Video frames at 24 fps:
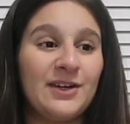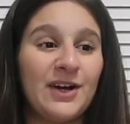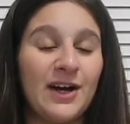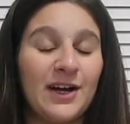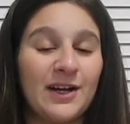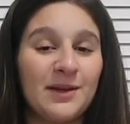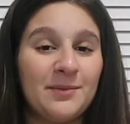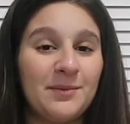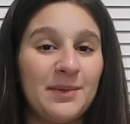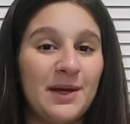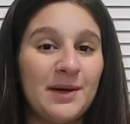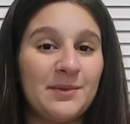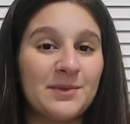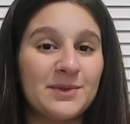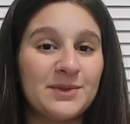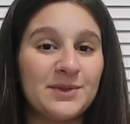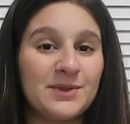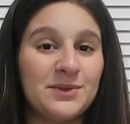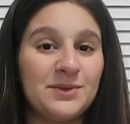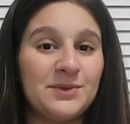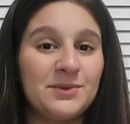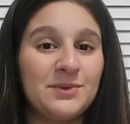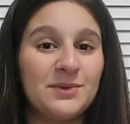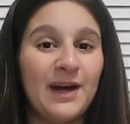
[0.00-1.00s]
you're not gonna be able
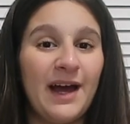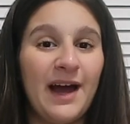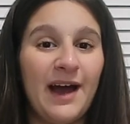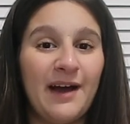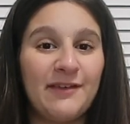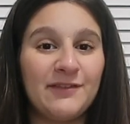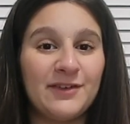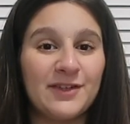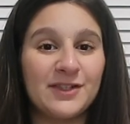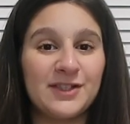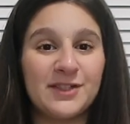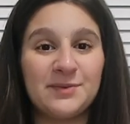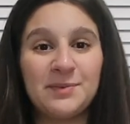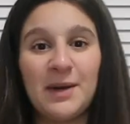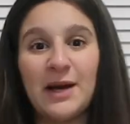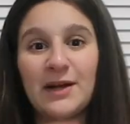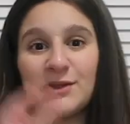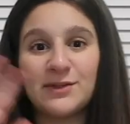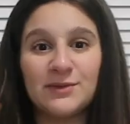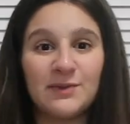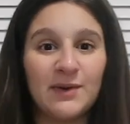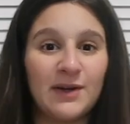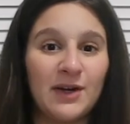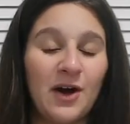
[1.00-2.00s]
to have your
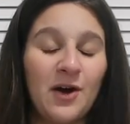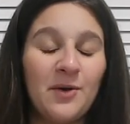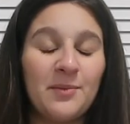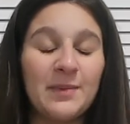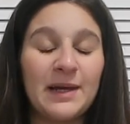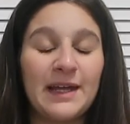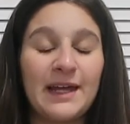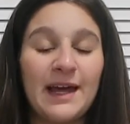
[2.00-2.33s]
spouse run home